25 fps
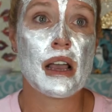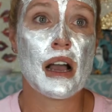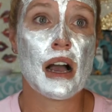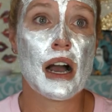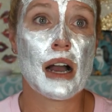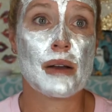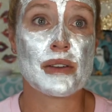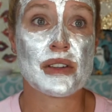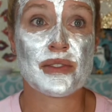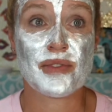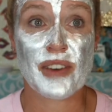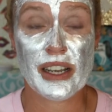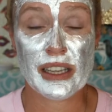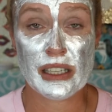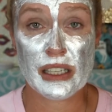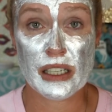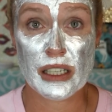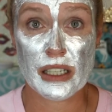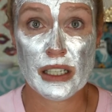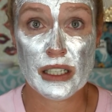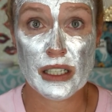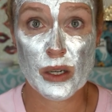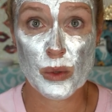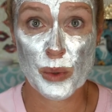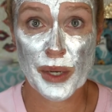I was finally
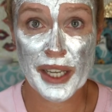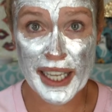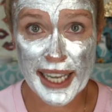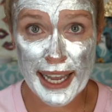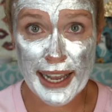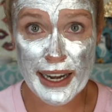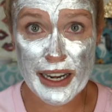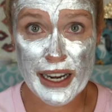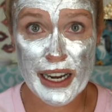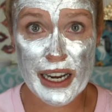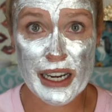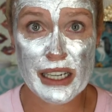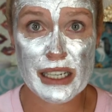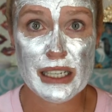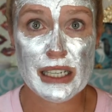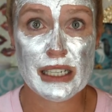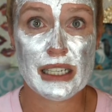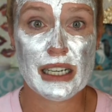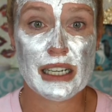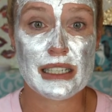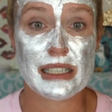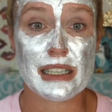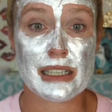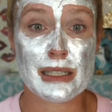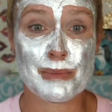going to go get it
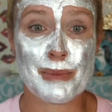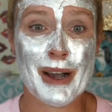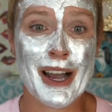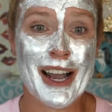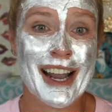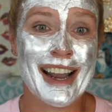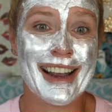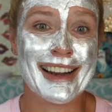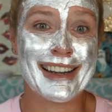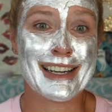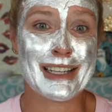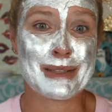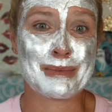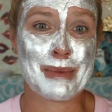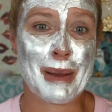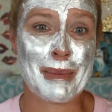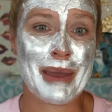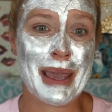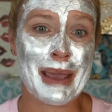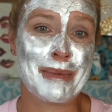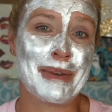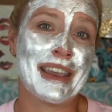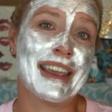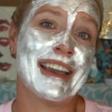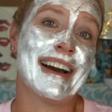because it's mine. It's my
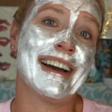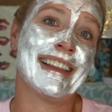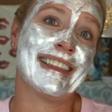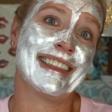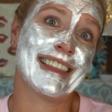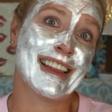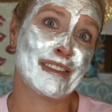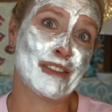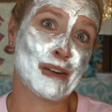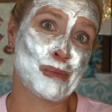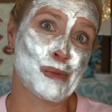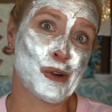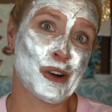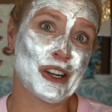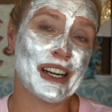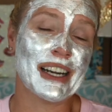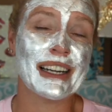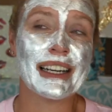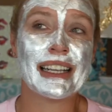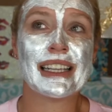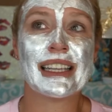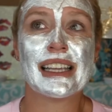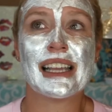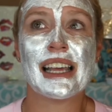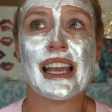baby. I love it more than
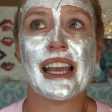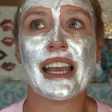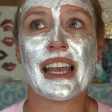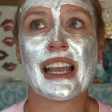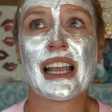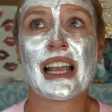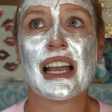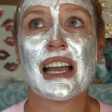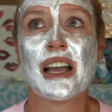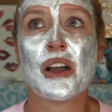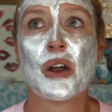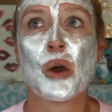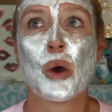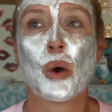anything.